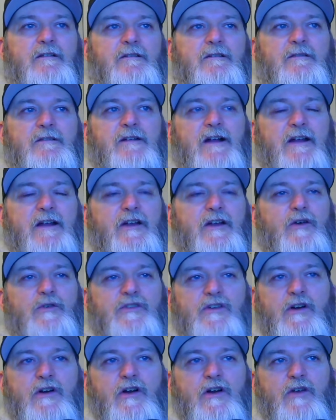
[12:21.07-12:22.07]
know it's
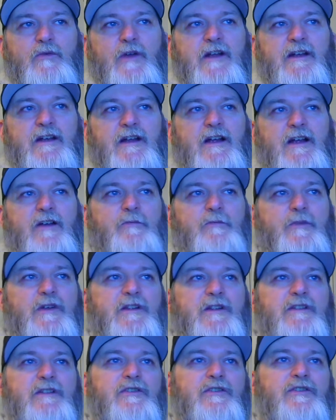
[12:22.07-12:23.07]
hard right now, but
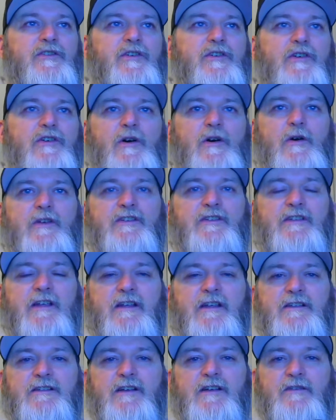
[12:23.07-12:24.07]
you can always take
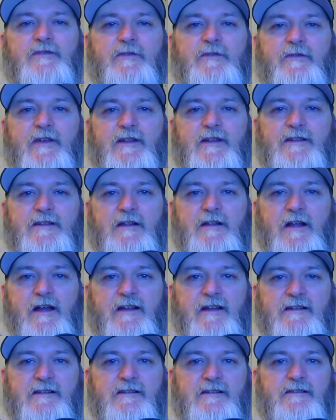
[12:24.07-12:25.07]
self-defense
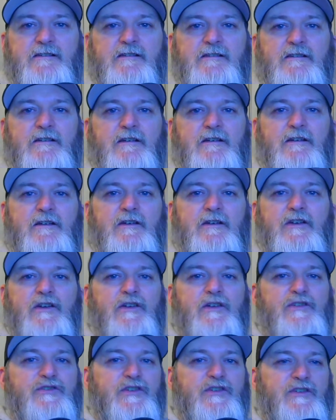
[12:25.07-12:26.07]
classes.
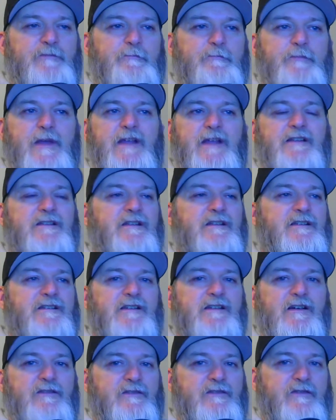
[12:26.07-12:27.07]
Just basic
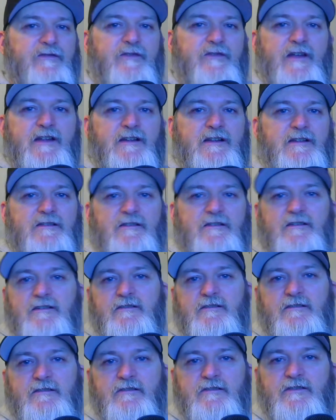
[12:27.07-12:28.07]
self-defense
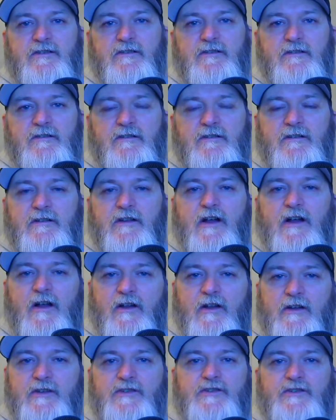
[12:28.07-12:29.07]

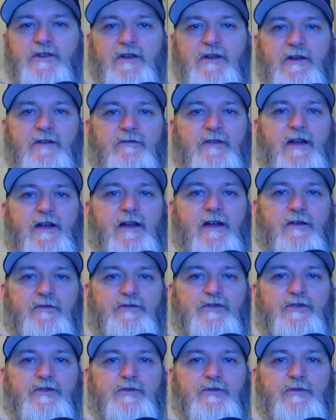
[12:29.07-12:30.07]
knowledge of how
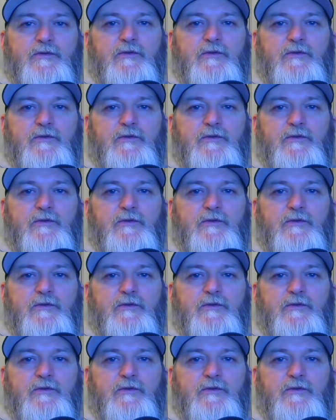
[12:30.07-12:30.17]
to